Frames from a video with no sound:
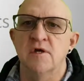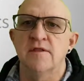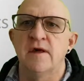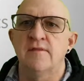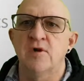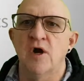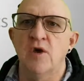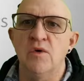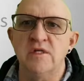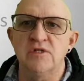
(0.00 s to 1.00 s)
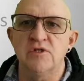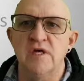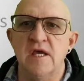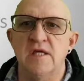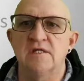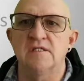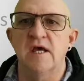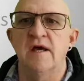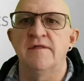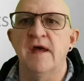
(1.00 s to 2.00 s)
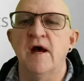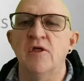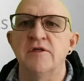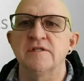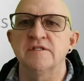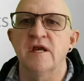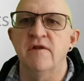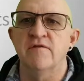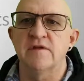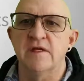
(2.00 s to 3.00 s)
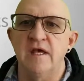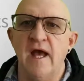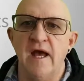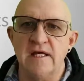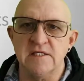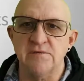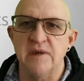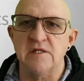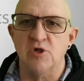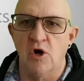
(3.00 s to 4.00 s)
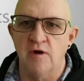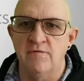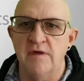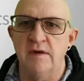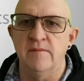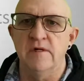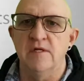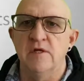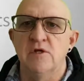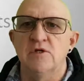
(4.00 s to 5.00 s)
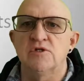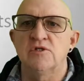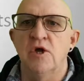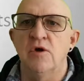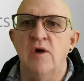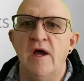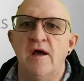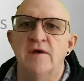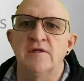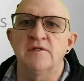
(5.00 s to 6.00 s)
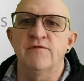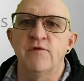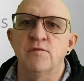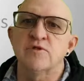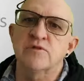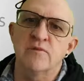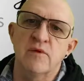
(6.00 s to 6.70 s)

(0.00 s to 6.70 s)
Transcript: that go into the inks and the health and safety aspect of them. So this forms